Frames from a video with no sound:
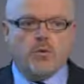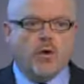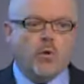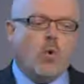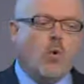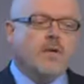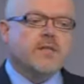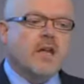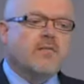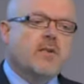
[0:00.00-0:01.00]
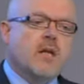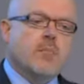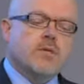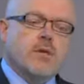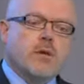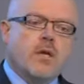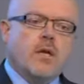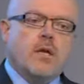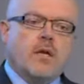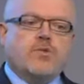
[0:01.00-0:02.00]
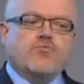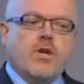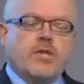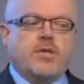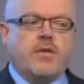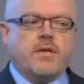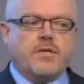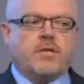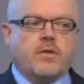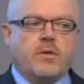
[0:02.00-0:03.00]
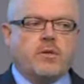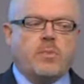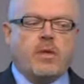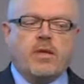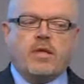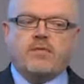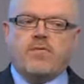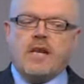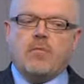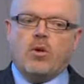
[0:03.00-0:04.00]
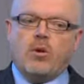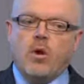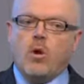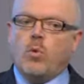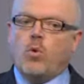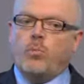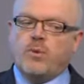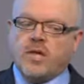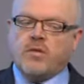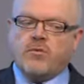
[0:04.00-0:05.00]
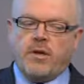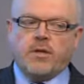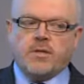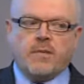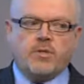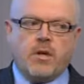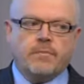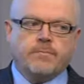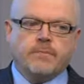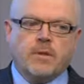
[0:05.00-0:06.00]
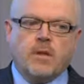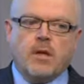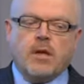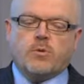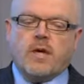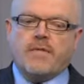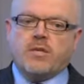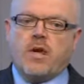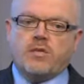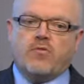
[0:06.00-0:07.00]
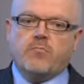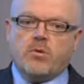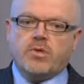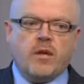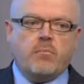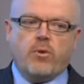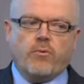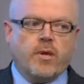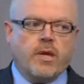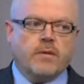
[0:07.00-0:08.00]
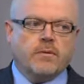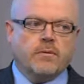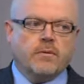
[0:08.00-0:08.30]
do, all the telephone numbers that Nick has registered in the system that he's available on will all potentially ring at the same time. So we have this idea of multi-endpoint ringing.